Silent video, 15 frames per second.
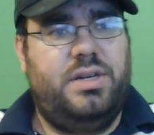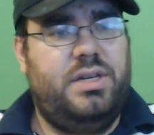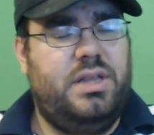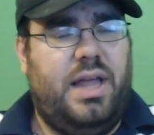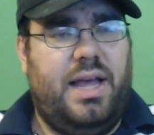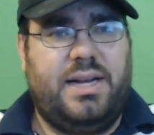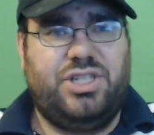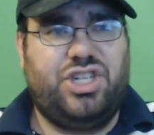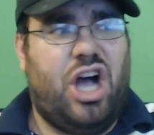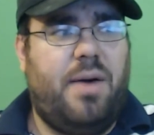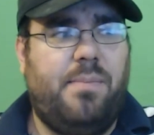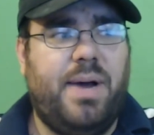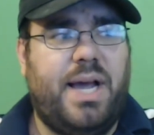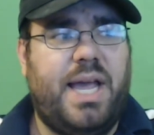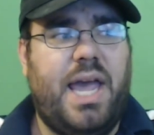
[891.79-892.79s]
like
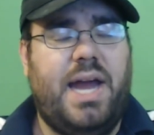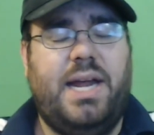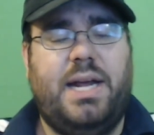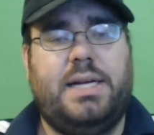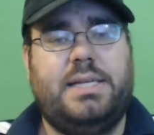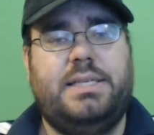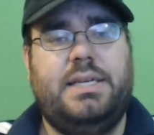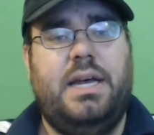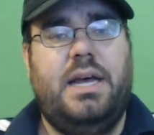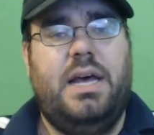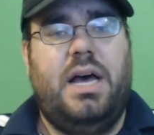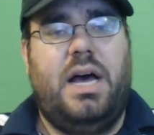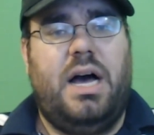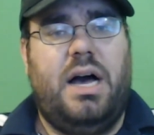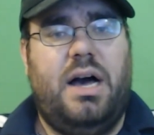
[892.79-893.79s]
shop mechanics.
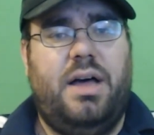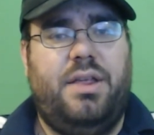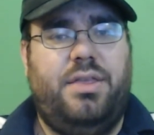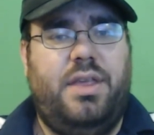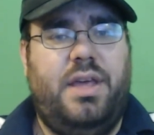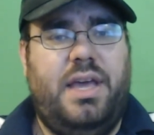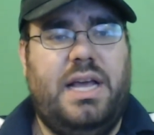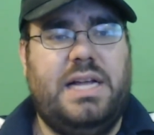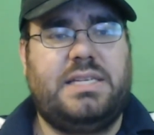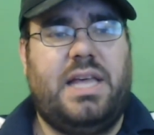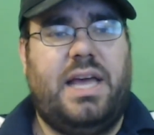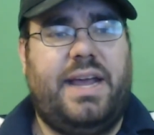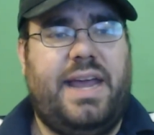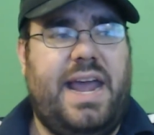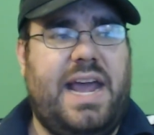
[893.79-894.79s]
it's
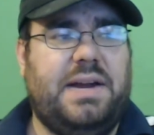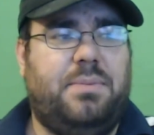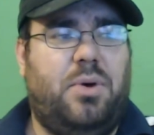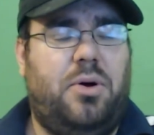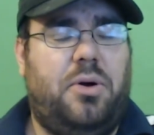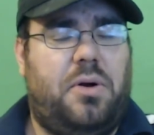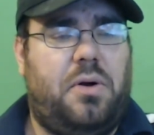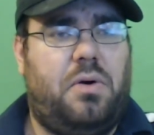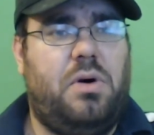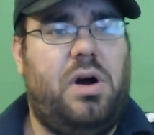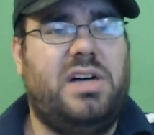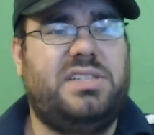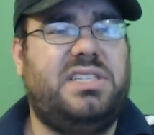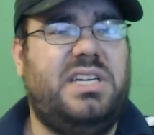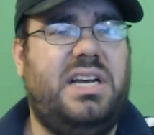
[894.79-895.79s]
like Animal
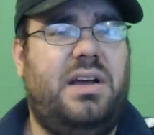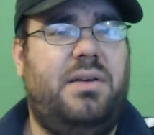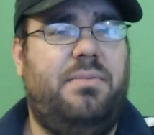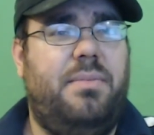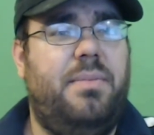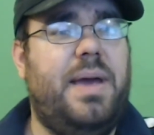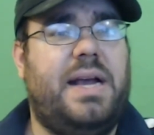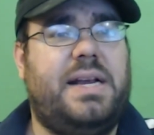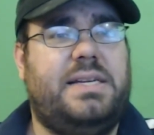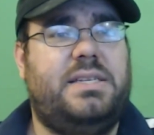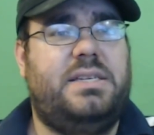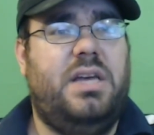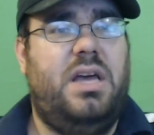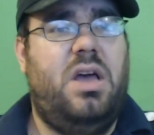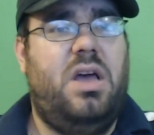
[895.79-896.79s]
Crossing
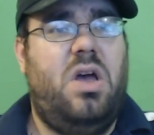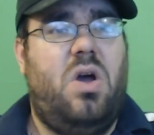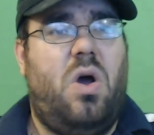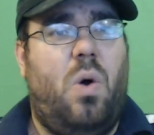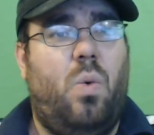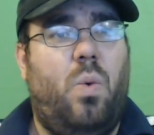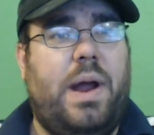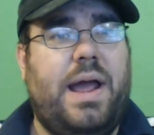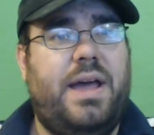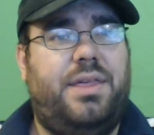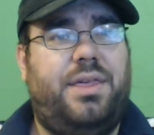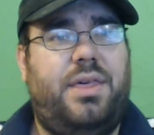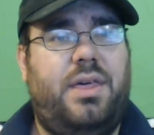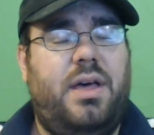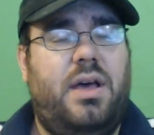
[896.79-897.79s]
mixed
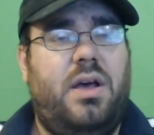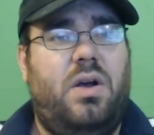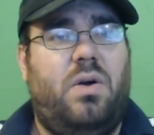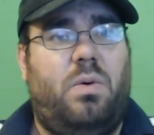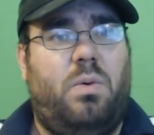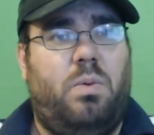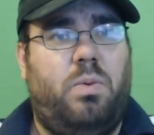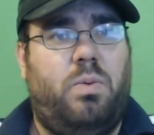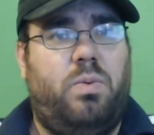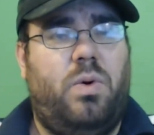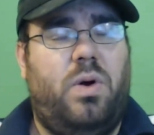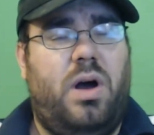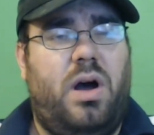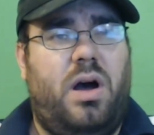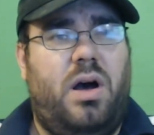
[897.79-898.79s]
with
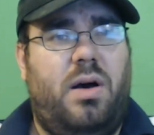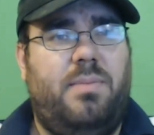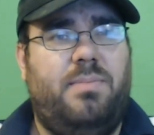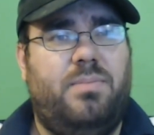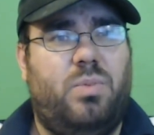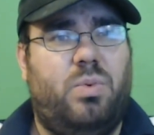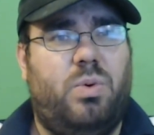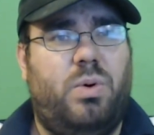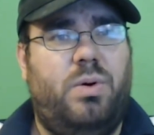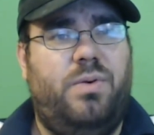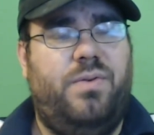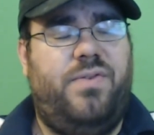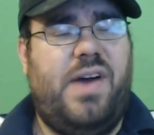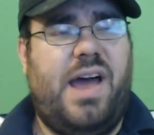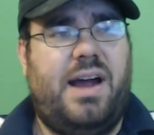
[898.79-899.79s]
Rune
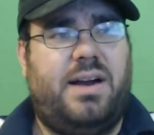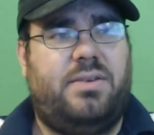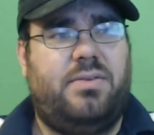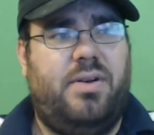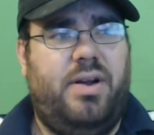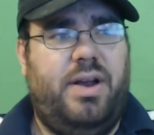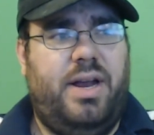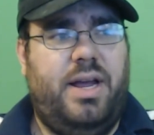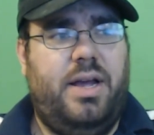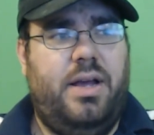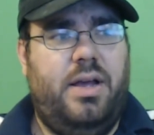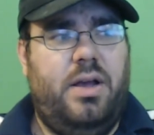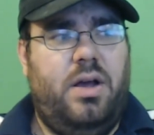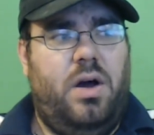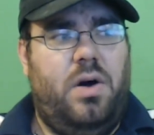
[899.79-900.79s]
Factory.
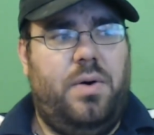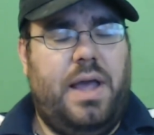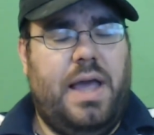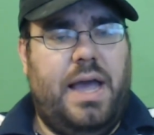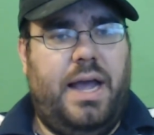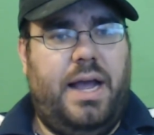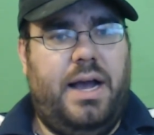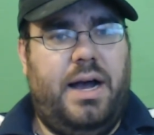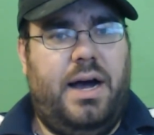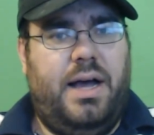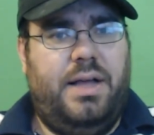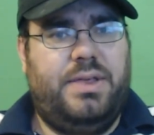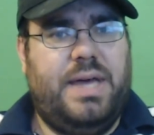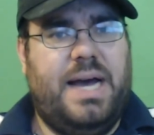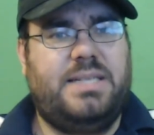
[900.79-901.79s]
Okay,
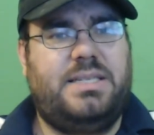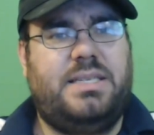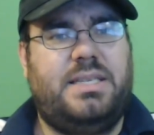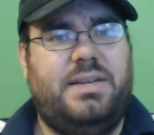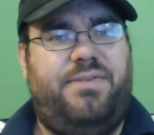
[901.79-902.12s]
that's the